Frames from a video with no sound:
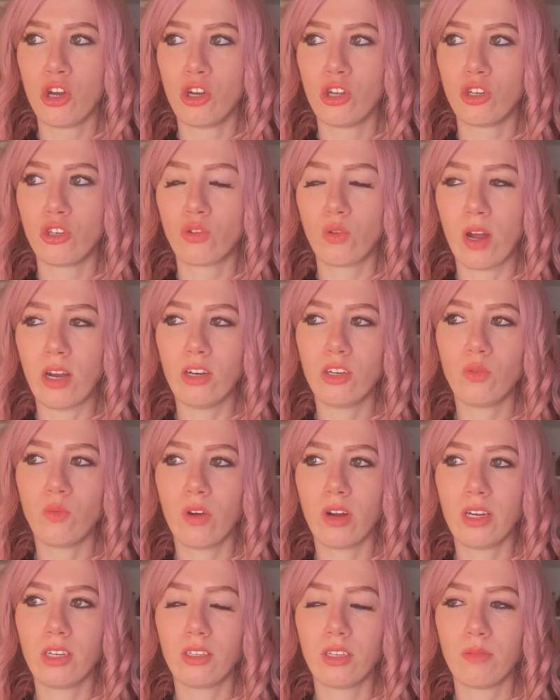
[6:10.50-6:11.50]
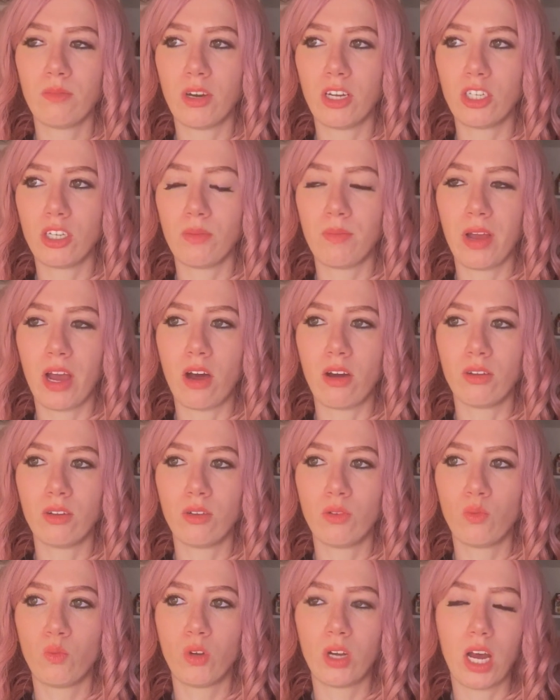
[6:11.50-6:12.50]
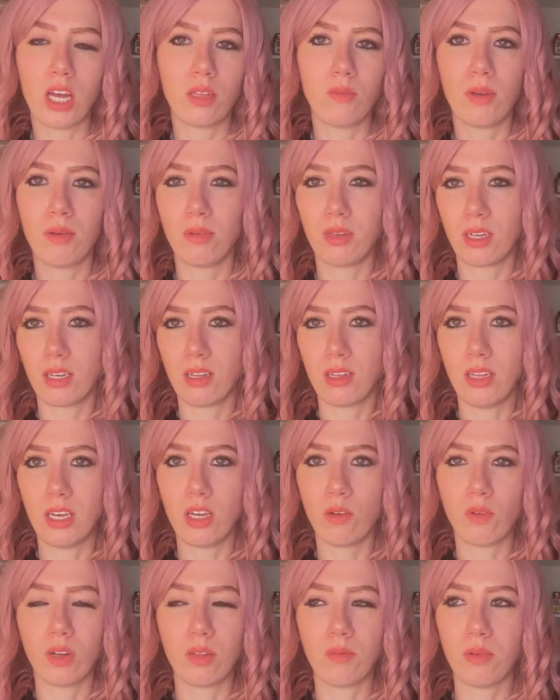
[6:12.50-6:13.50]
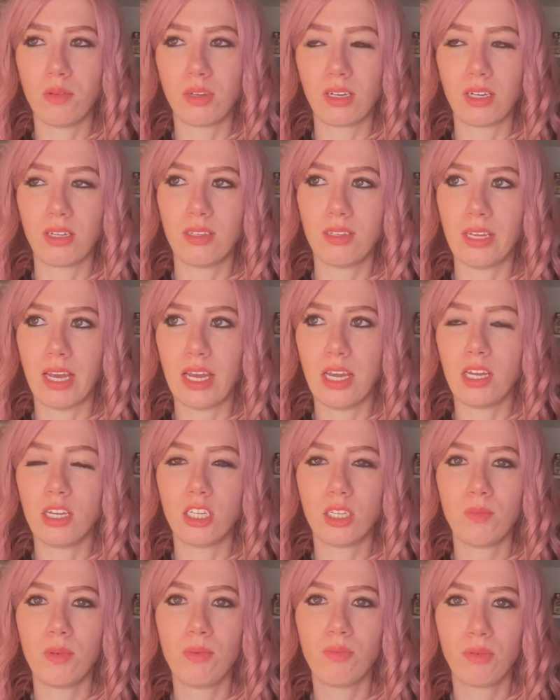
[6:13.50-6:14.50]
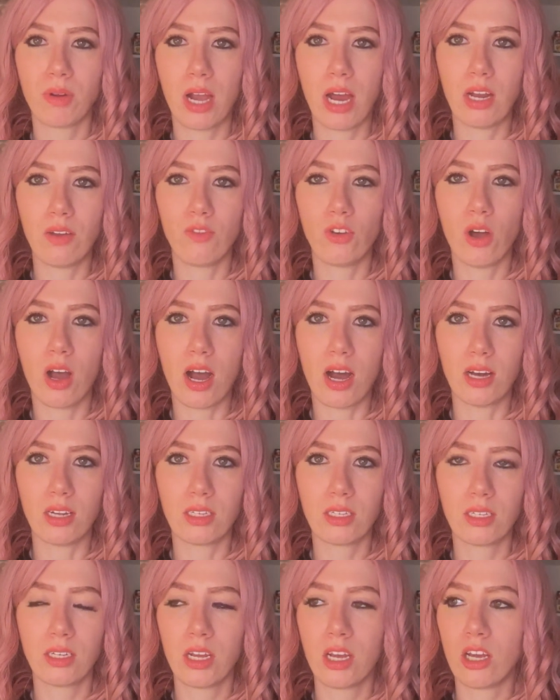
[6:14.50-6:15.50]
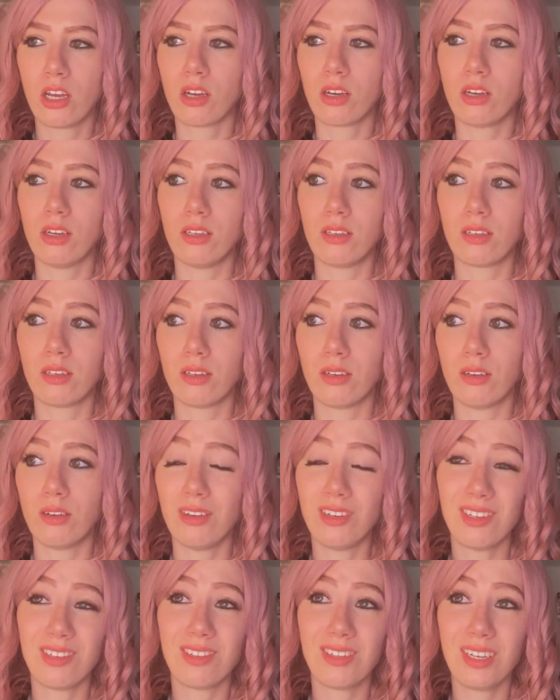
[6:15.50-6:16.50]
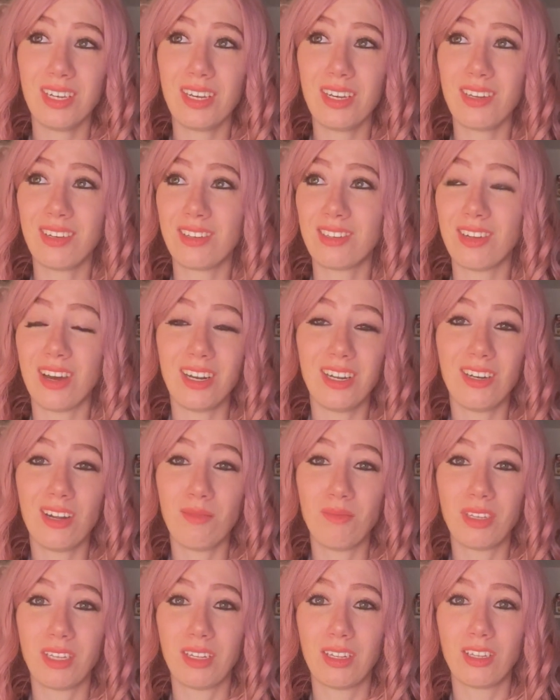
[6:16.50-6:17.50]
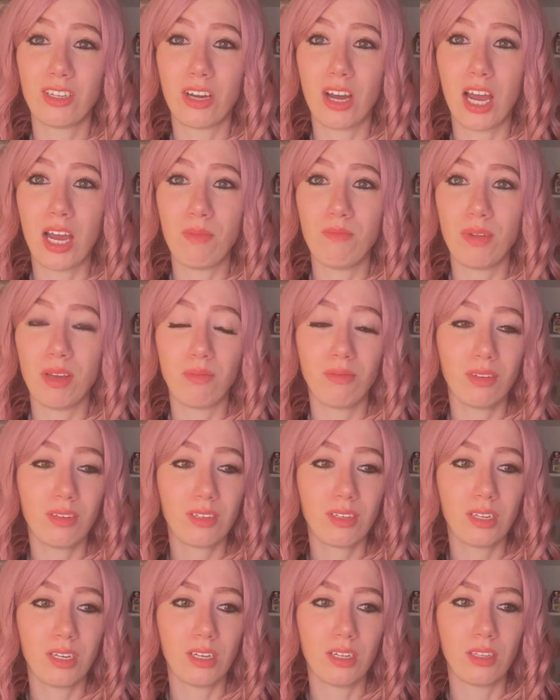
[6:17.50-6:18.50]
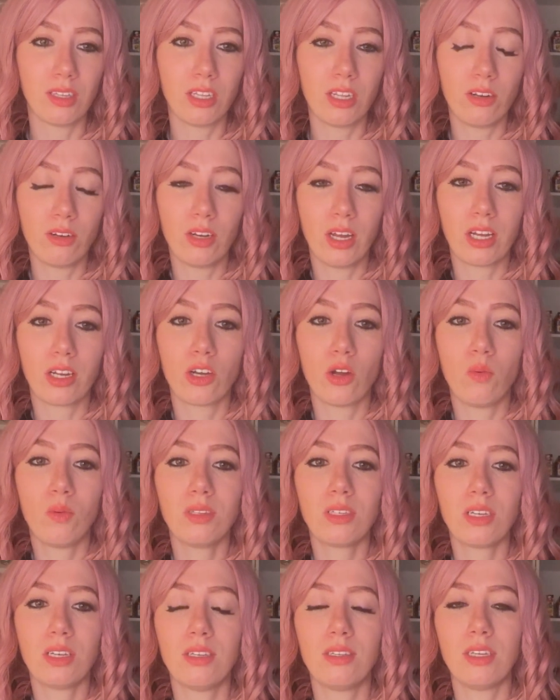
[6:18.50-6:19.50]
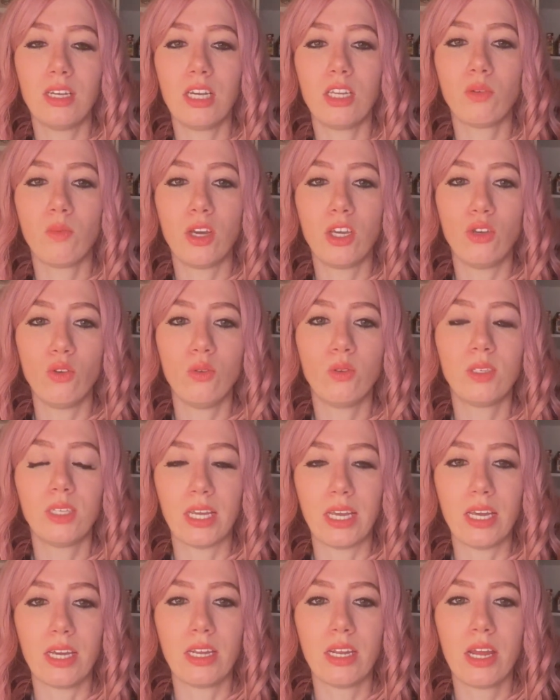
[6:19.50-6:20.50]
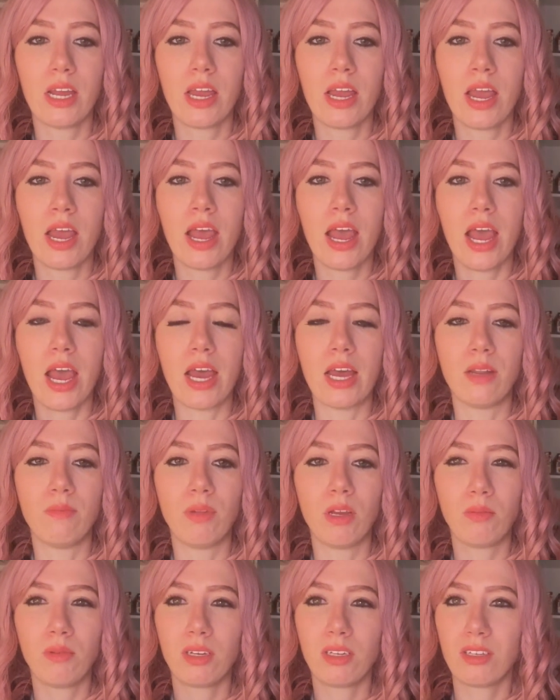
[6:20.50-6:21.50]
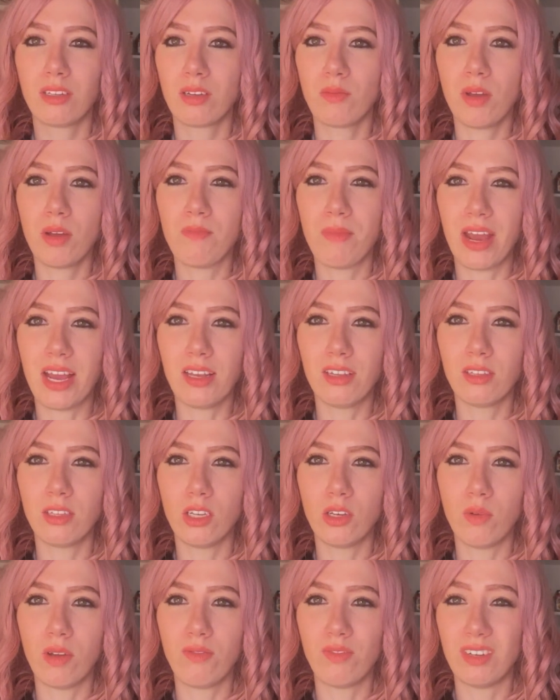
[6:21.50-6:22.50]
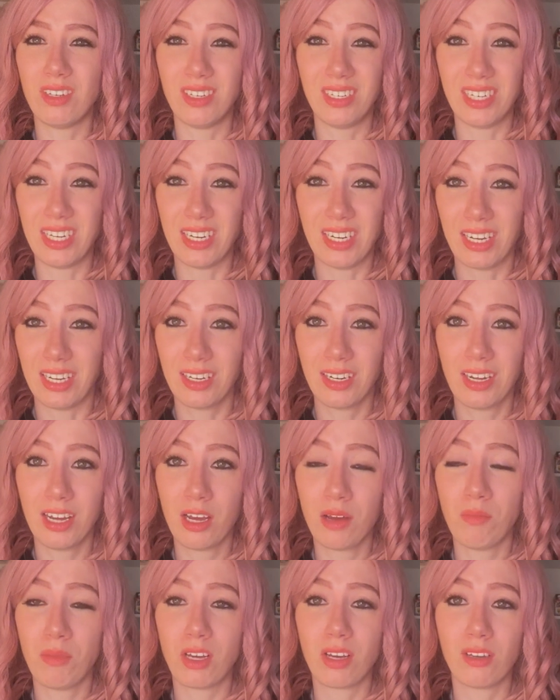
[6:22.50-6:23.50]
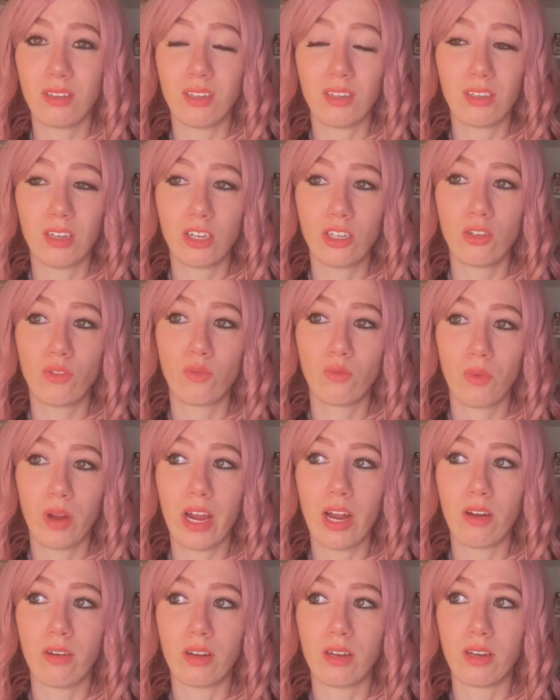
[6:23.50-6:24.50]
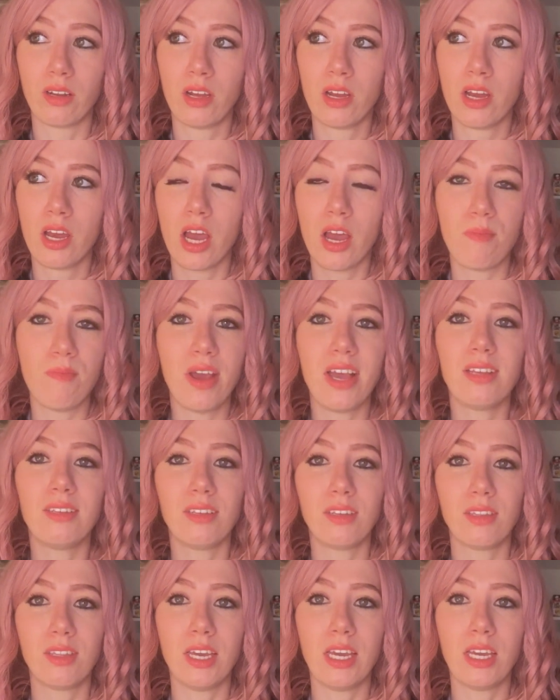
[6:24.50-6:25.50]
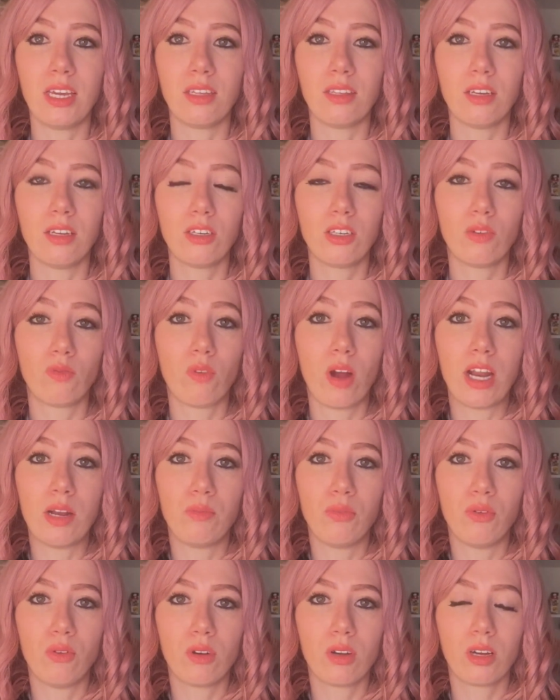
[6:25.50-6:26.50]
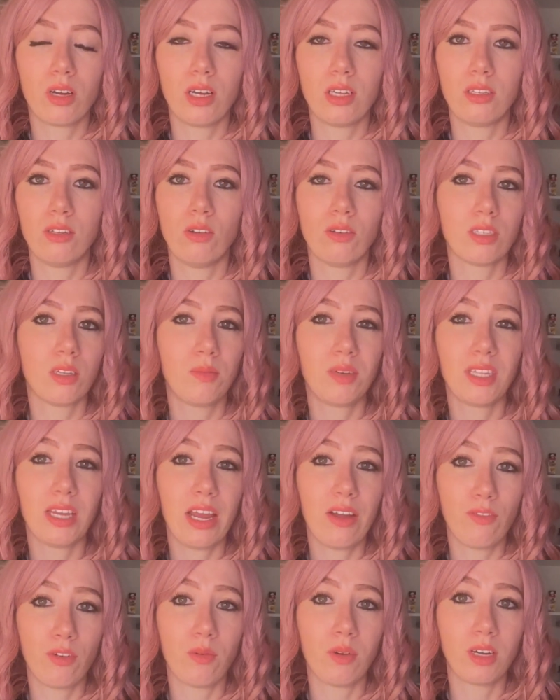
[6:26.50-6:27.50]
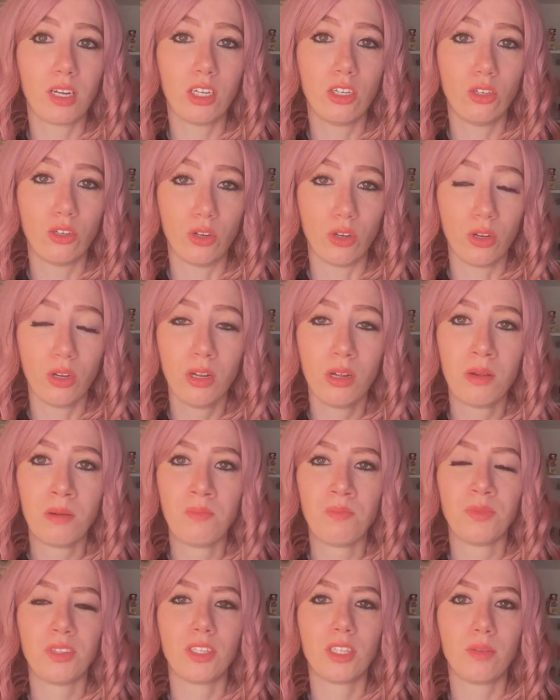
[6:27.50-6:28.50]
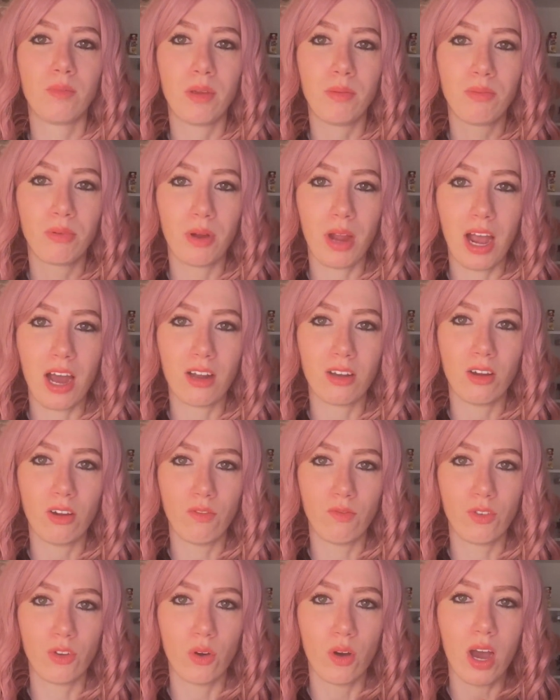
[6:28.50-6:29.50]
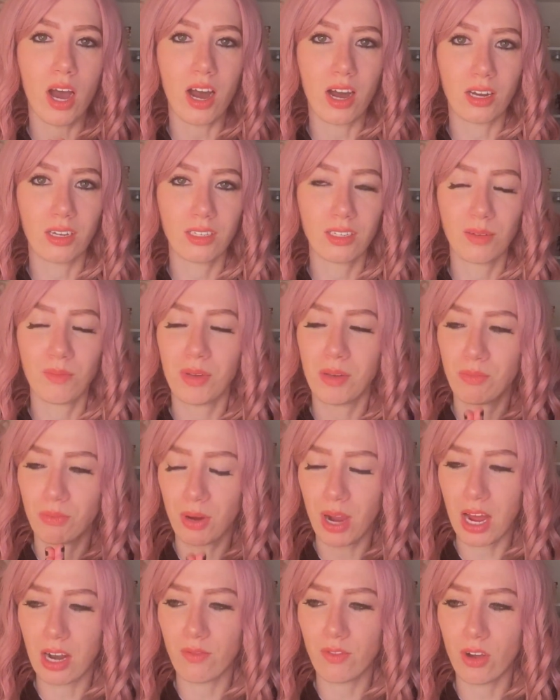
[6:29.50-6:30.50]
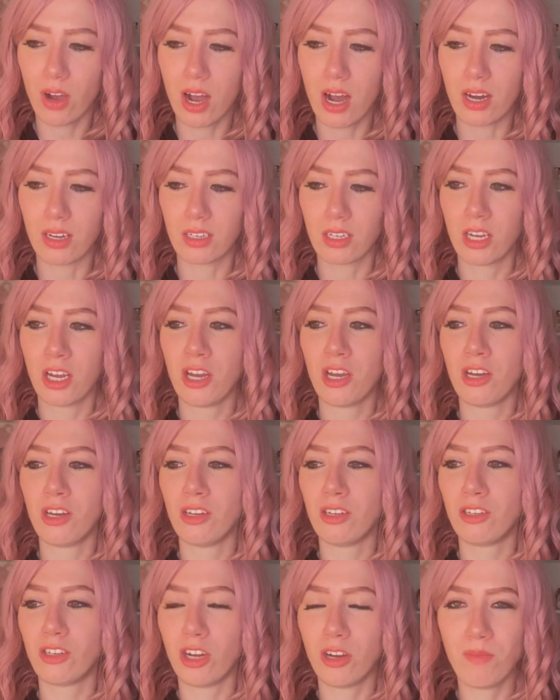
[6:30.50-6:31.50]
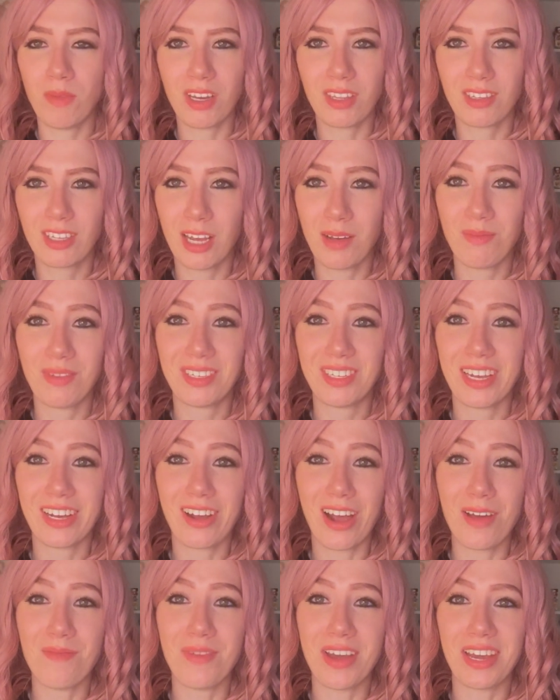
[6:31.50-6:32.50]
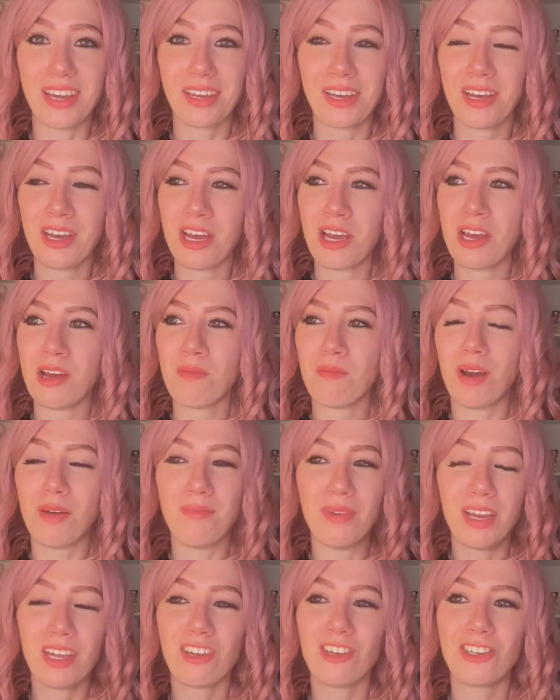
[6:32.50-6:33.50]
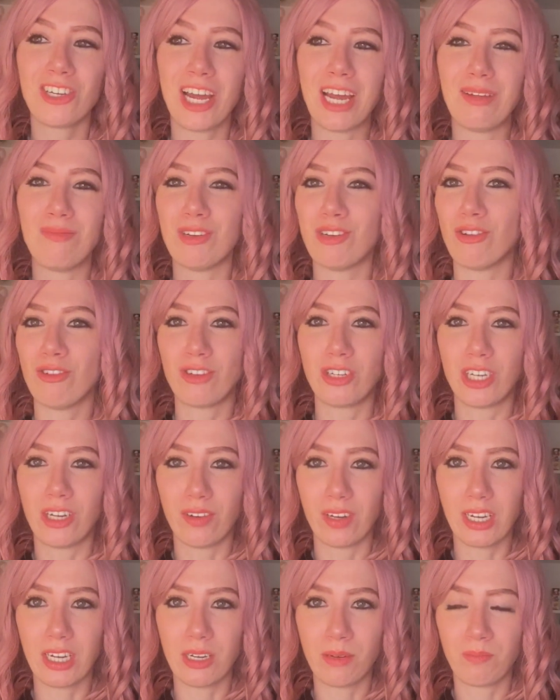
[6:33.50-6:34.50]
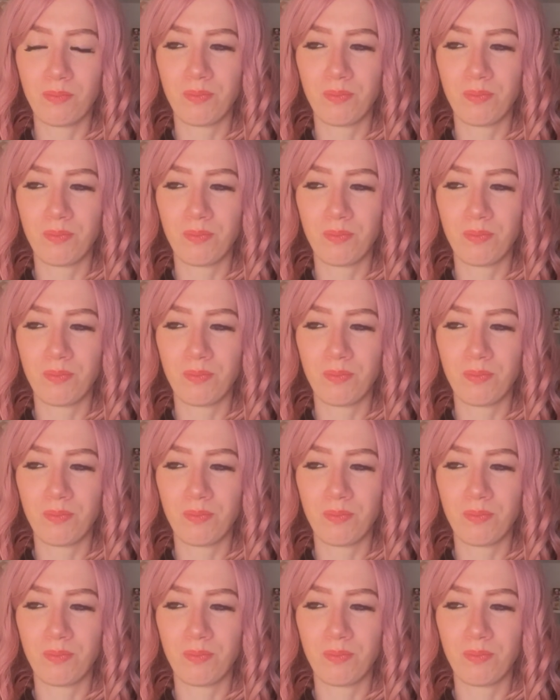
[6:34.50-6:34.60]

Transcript: try not to worry so much about what other people are going to think, what other people are going to say, and just be proud of your art. Because honestly, 99% of the time, people are just going to, like, no one's going to see it the way you see it. And people are just going to be amazed that you even did it, because it's such a rare and amazing thing that to write a book. It's not something that everyone can do. So be proud of your art. Be proud of your art. Don't make the same mistake I make by being ashamed and not sharing it.